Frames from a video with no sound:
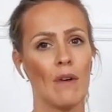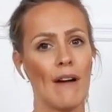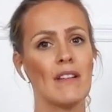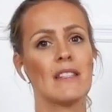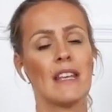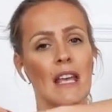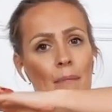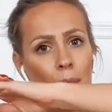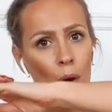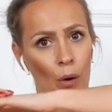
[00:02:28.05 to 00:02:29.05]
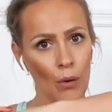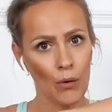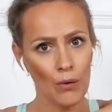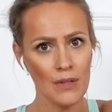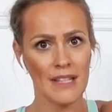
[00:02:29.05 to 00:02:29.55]
gravity
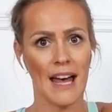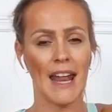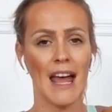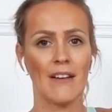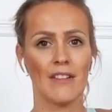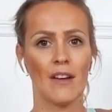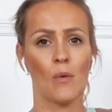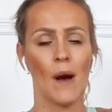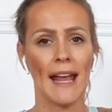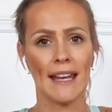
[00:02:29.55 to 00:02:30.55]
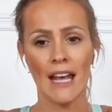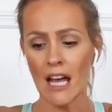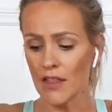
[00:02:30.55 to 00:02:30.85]
pulls that heavier weight